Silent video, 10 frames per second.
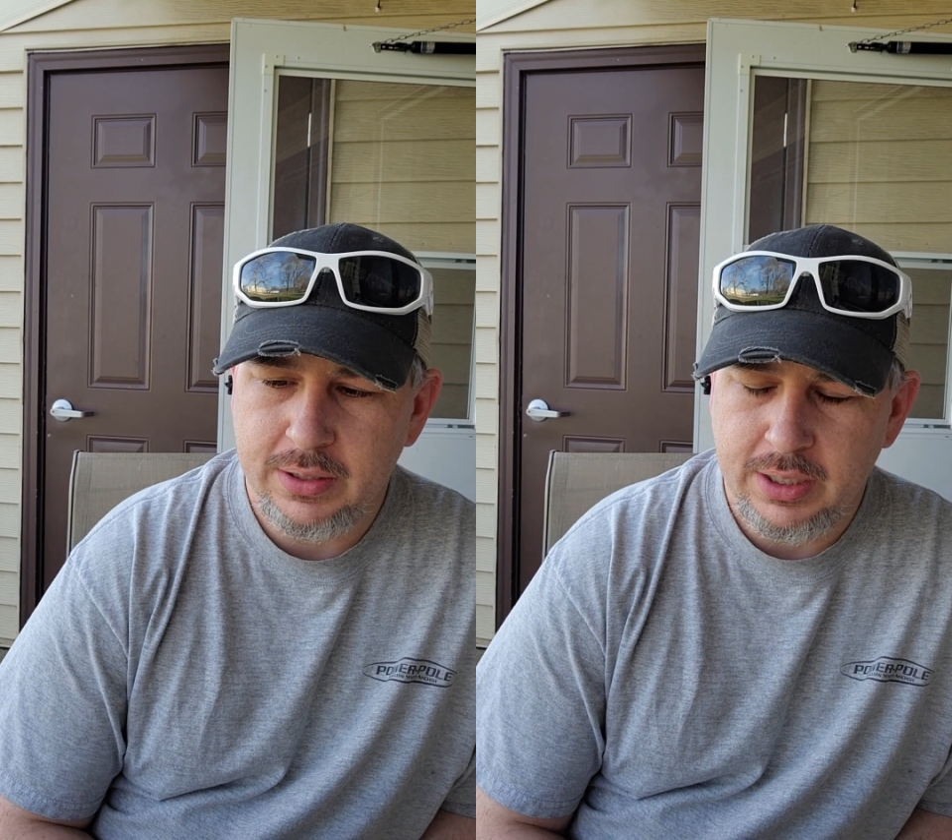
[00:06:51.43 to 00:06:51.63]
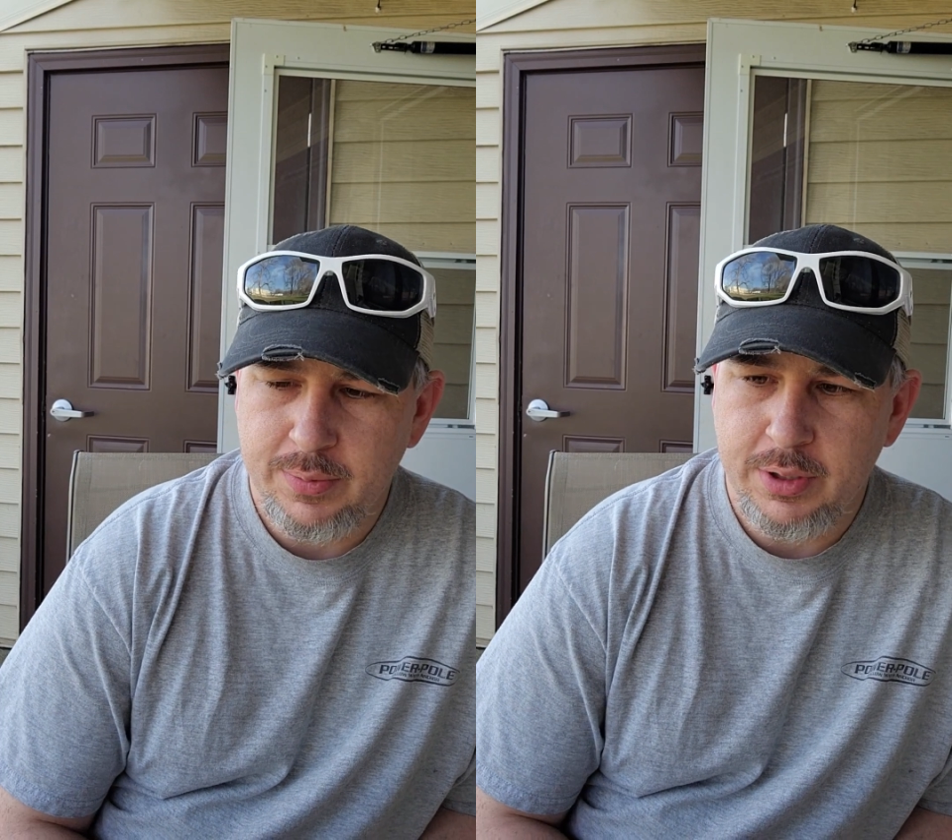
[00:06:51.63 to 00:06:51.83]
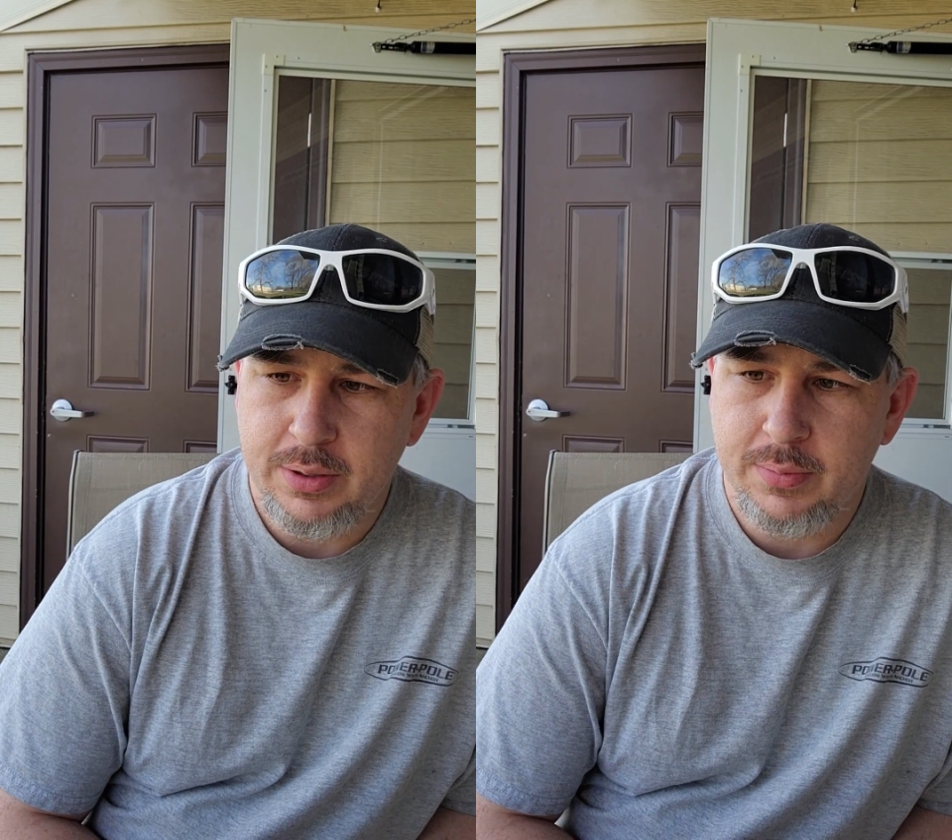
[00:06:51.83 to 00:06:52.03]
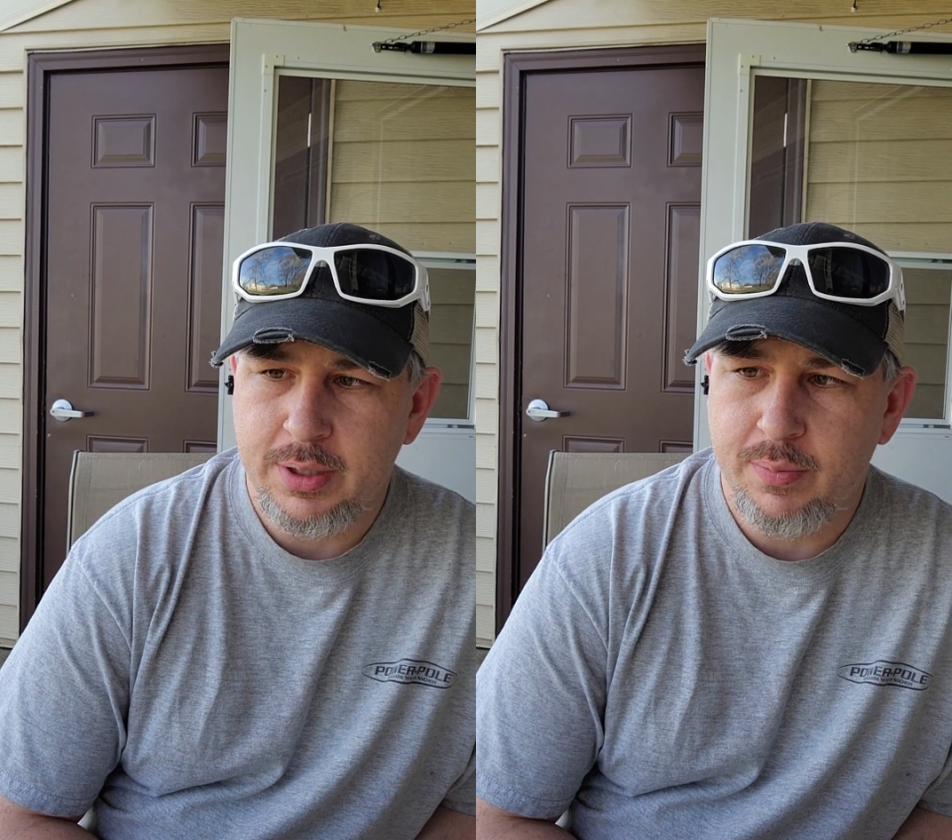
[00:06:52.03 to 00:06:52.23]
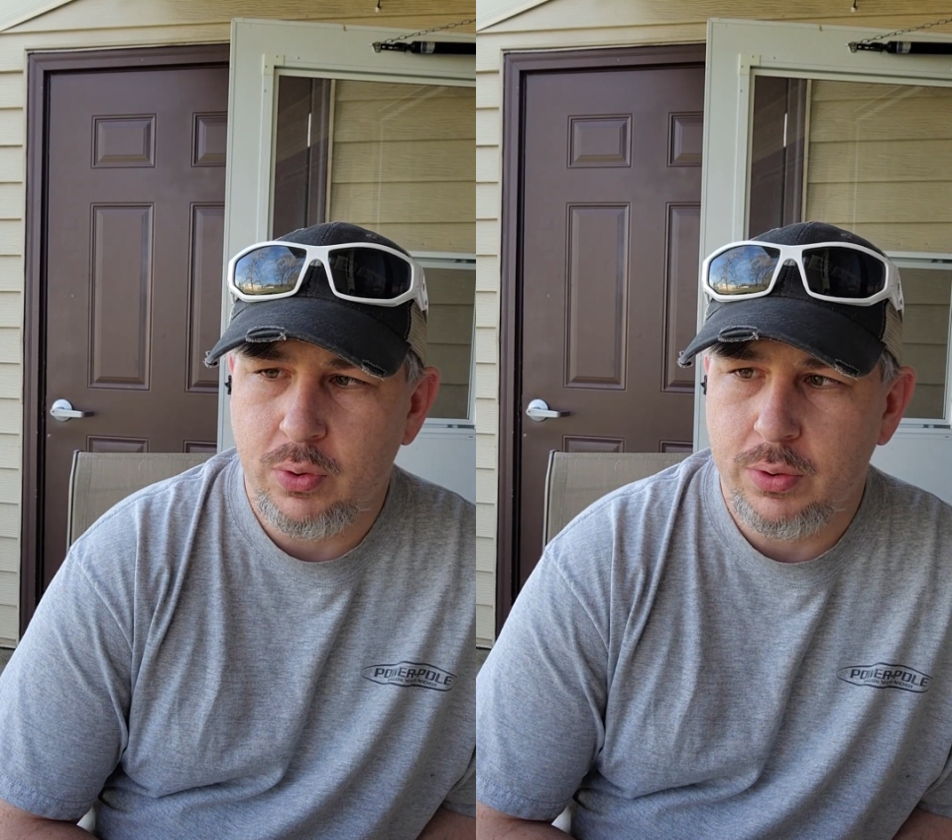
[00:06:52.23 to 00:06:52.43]
me and my
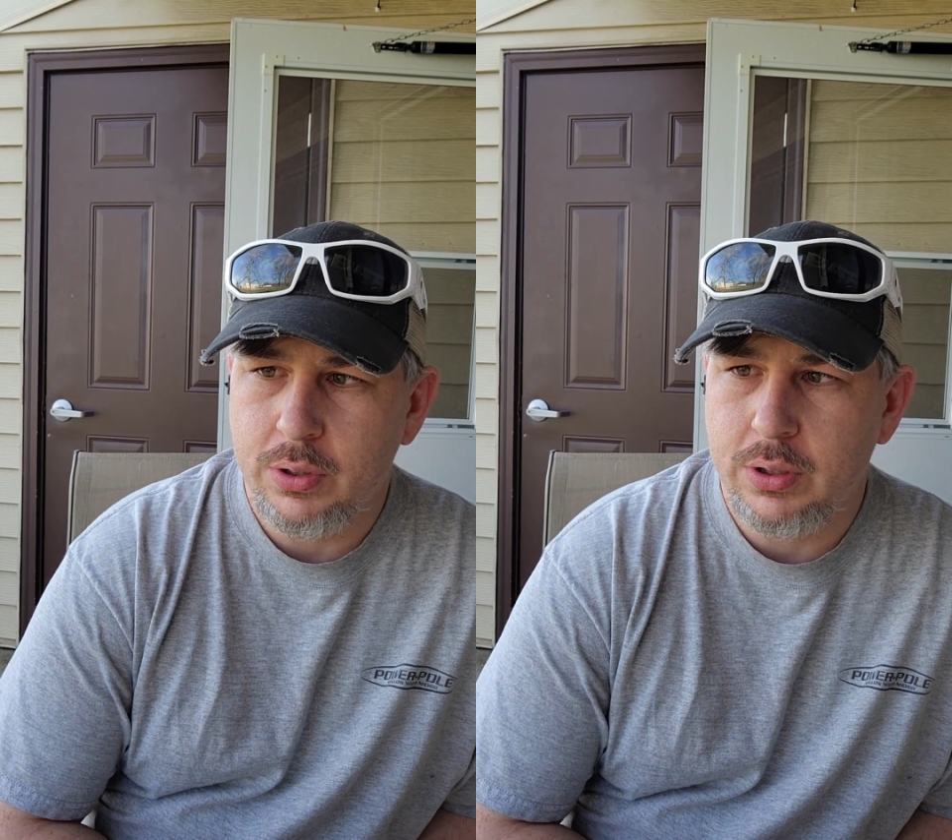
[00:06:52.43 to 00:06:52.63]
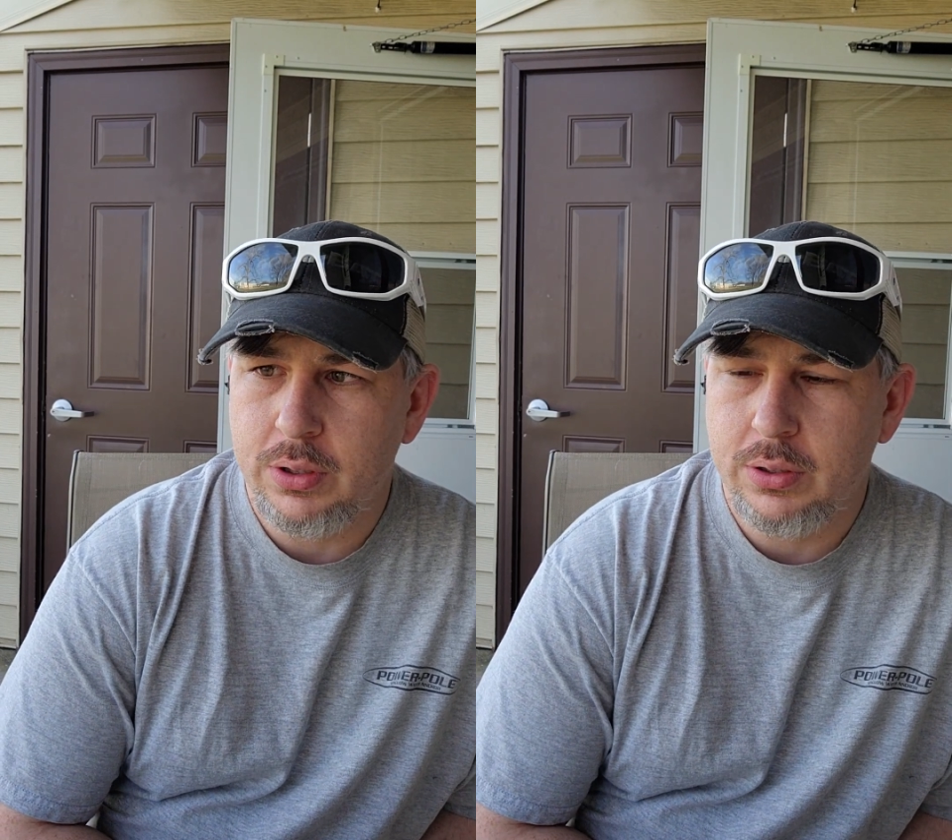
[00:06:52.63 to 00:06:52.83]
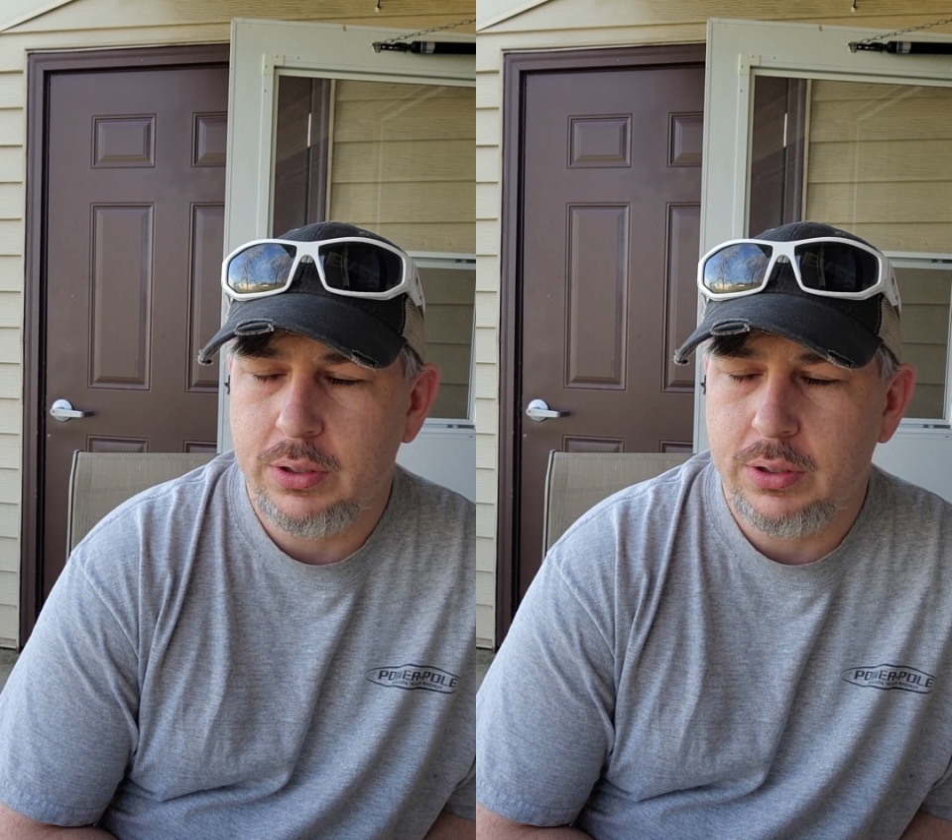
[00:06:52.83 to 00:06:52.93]
boater,